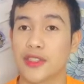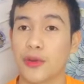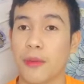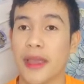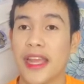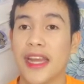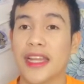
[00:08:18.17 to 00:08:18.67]

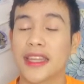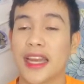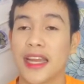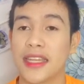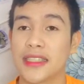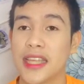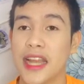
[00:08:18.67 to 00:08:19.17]
So mahilig
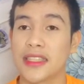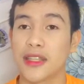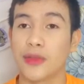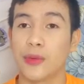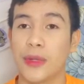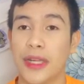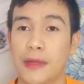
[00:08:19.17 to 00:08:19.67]
talaga sila sa
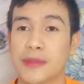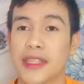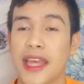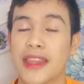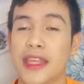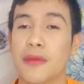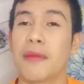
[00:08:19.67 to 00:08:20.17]
tulips,
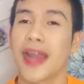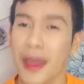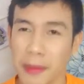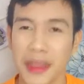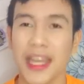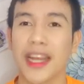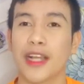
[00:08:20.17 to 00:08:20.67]
and then
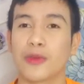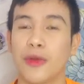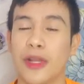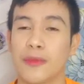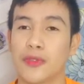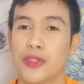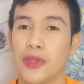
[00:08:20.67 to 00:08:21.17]
marami talagang
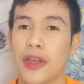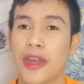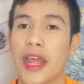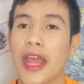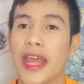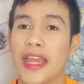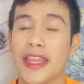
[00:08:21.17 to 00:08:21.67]
tulips doon.
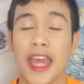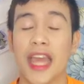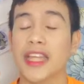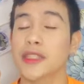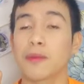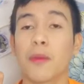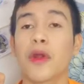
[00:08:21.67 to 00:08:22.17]
They
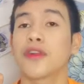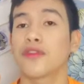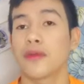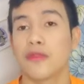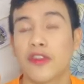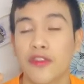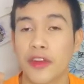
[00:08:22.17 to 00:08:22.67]
export
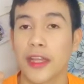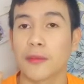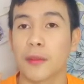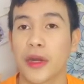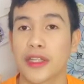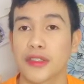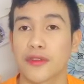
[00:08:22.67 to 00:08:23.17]
from different
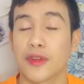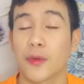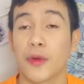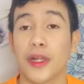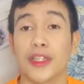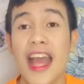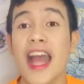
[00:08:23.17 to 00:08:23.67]
parts of the
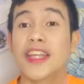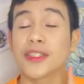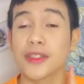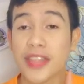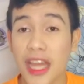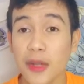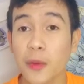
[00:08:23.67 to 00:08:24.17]
world.
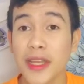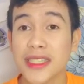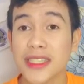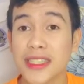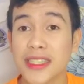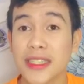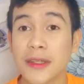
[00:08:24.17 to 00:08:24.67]
So that
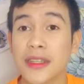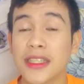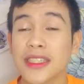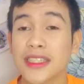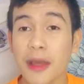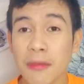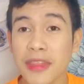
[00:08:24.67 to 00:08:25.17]
was
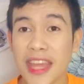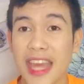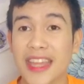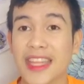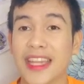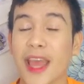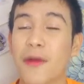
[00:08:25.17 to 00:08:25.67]

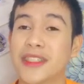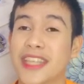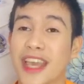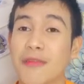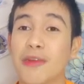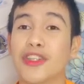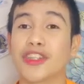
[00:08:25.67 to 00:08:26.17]
something that I was
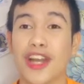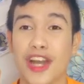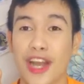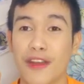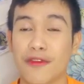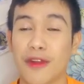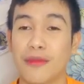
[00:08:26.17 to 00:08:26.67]
able to
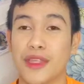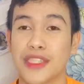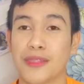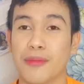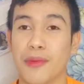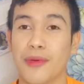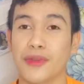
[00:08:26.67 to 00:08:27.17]
learn from
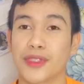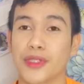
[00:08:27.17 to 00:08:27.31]
this book.